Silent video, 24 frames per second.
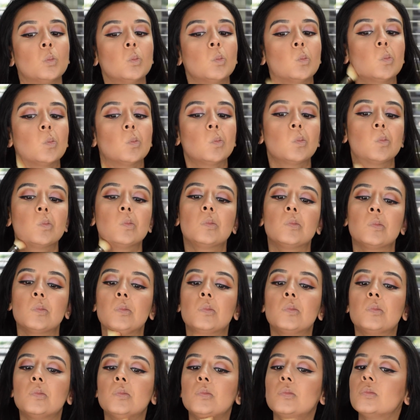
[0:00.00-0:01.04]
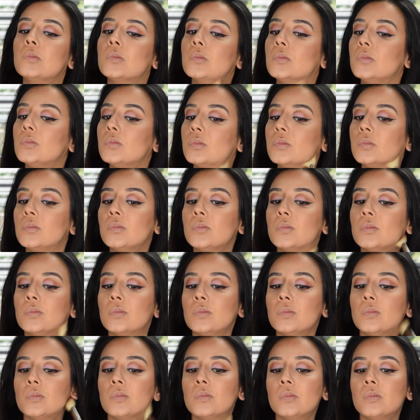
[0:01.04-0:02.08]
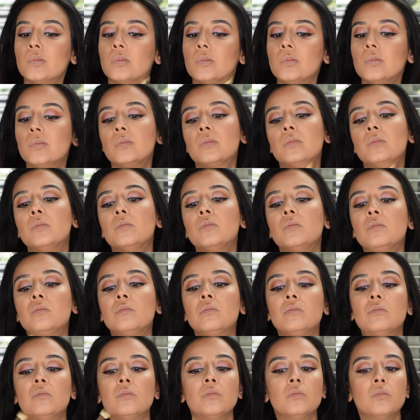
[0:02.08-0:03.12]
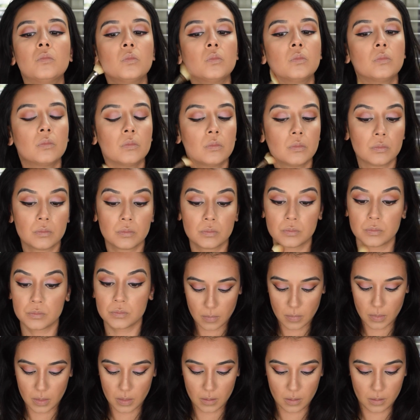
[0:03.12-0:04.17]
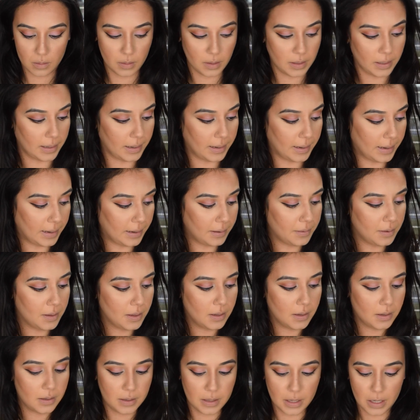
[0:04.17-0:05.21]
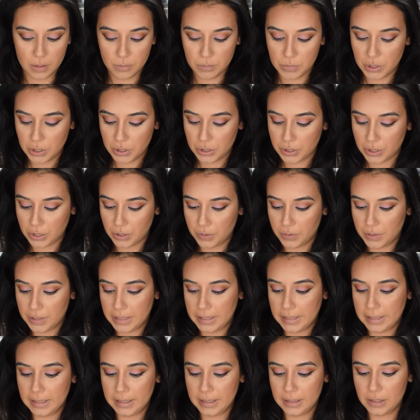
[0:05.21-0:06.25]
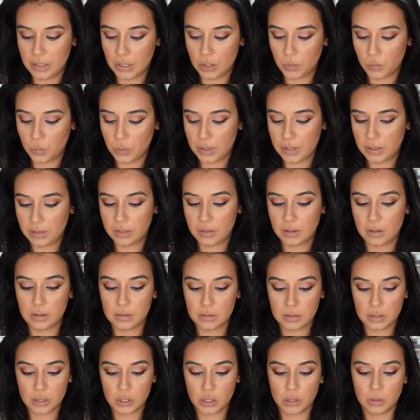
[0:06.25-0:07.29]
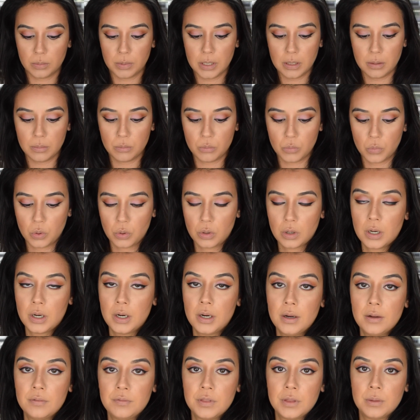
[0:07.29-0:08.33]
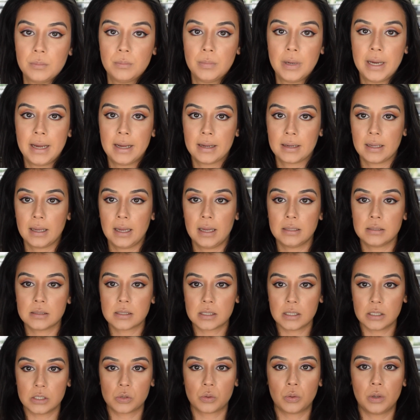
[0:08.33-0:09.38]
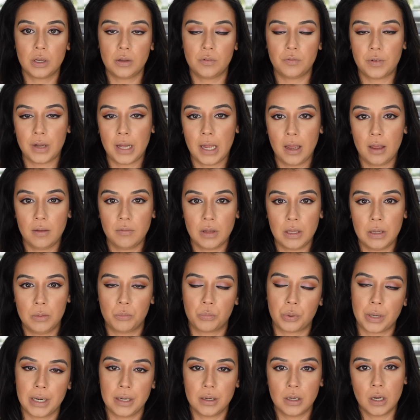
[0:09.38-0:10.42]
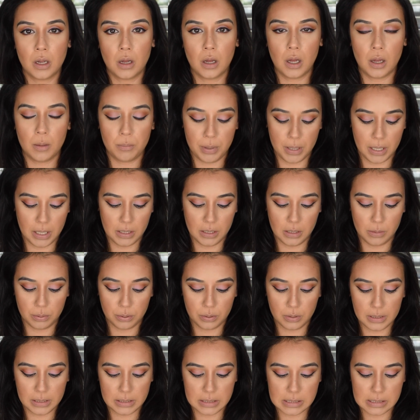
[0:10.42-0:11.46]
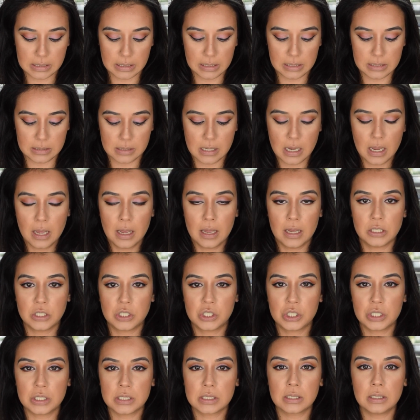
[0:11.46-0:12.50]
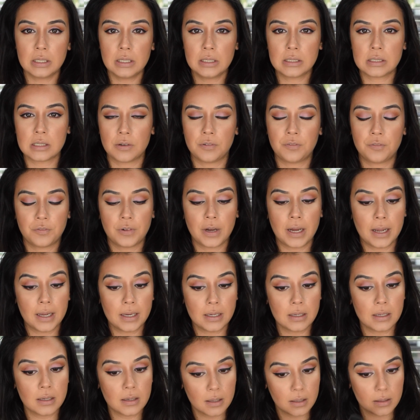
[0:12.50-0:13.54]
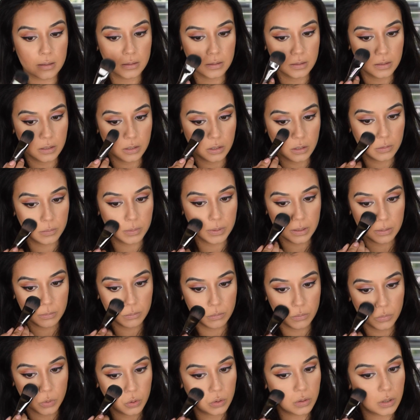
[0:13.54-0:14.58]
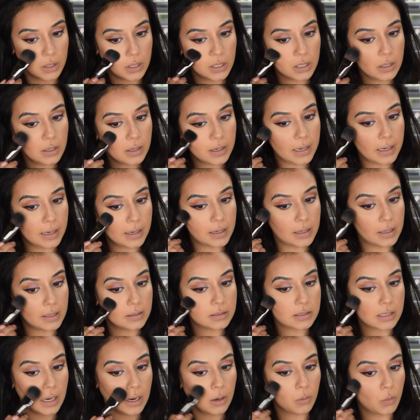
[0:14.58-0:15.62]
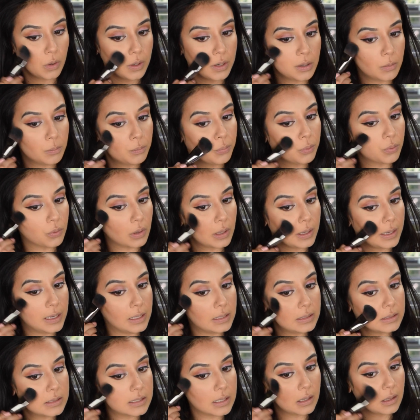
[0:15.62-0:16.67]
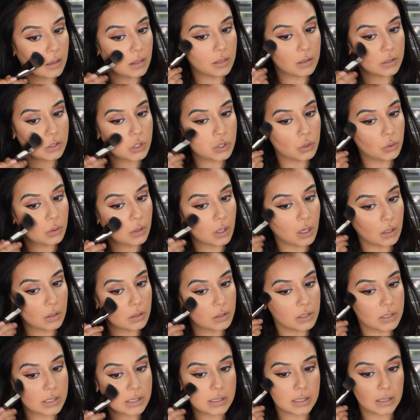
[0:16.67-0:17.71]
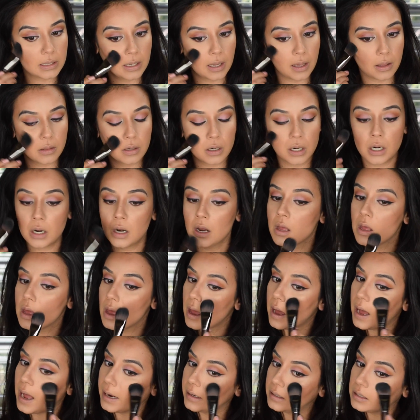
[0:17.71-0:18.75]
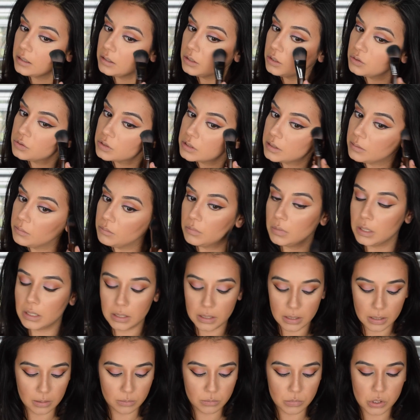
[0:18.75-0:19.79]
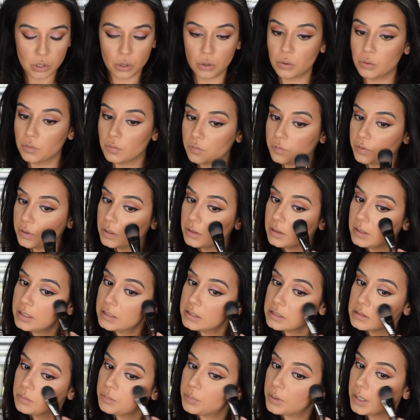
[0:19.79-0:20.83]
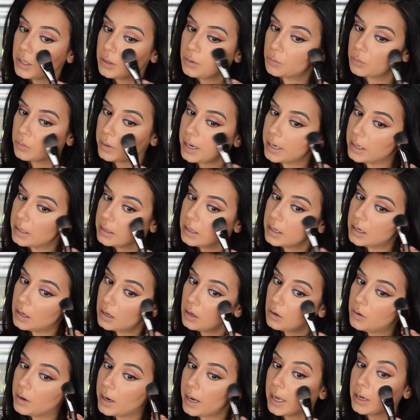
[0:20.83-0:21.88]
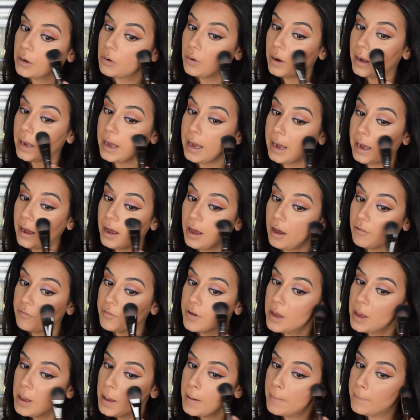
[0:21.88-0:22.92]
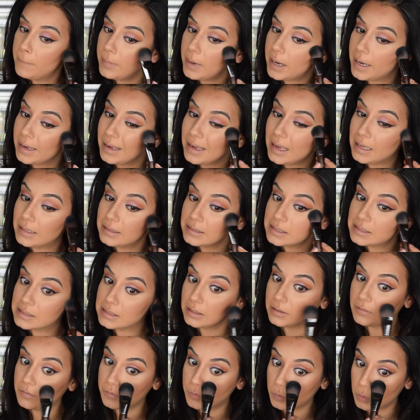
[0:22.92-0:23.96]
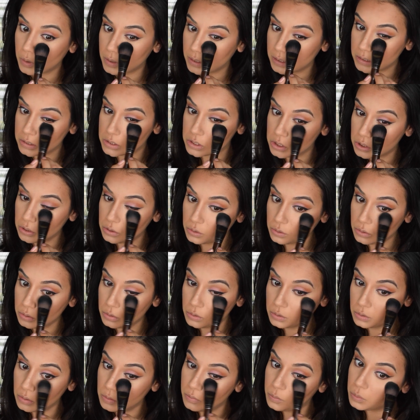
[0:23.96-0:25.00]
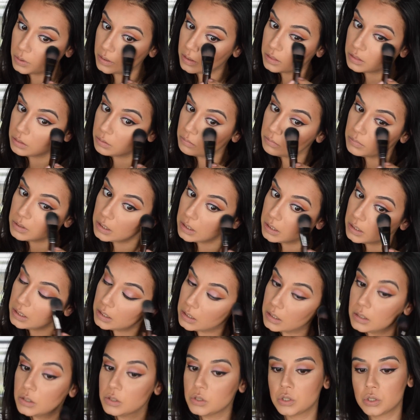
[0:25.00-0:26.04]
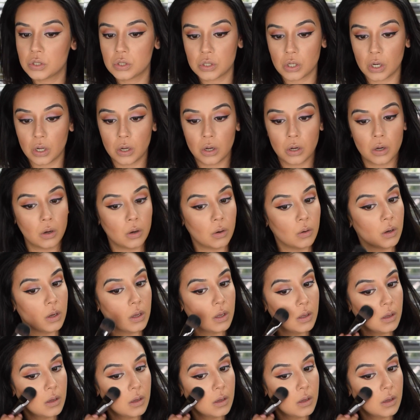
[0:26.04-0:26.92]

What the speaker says: And I'm also bringing this down on my jawline and down my neck. Okay, now I'm gonna go in with a little bit more of the MAC NC25 and brighten up any places. It's just gonna define it a little bit more, and I wanna blend the two colors together. I can use a medium tone for this, but right now I don't have my NC42 with me, so